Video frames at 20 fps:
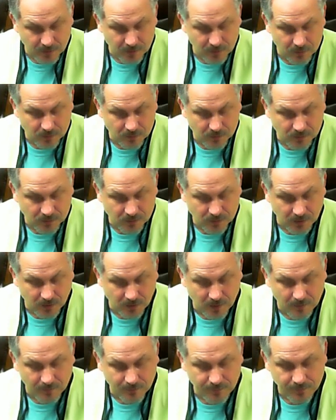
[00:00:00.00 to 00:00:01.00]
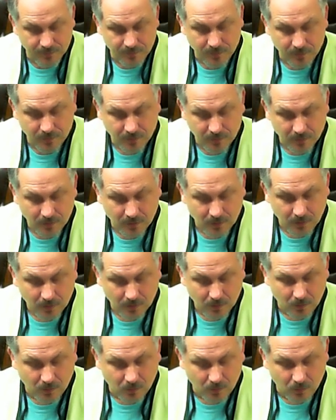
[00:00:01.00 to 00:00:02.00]
grows itself
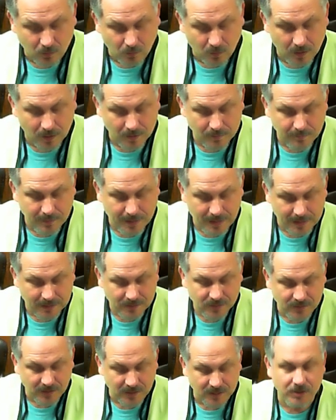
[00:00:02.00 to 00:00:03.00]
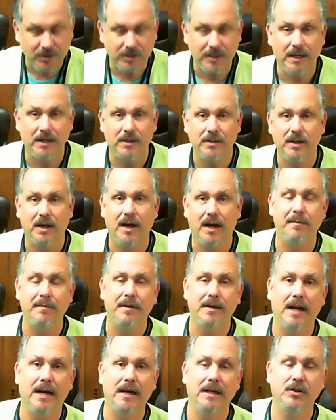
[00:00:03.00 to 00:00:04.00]
one mast section at a time,
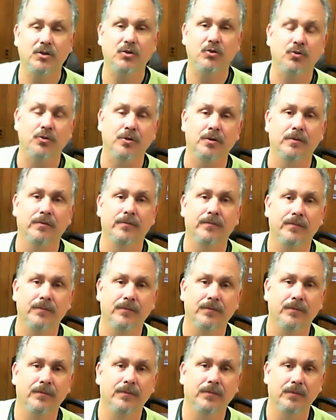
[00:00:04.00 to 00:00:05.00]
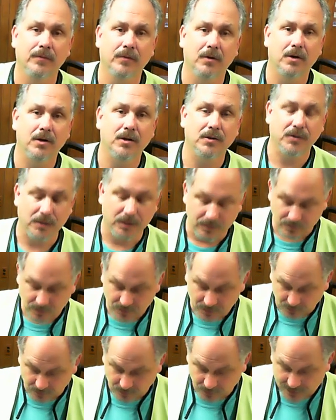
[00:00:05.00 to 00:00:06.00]
and that is true. Awesome.
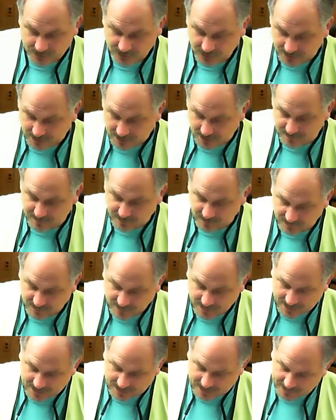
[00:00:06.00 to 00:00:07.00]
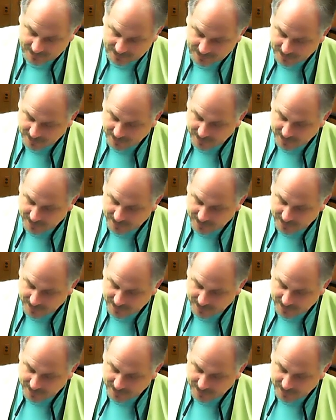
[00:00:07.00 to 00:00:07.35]
So great job on that.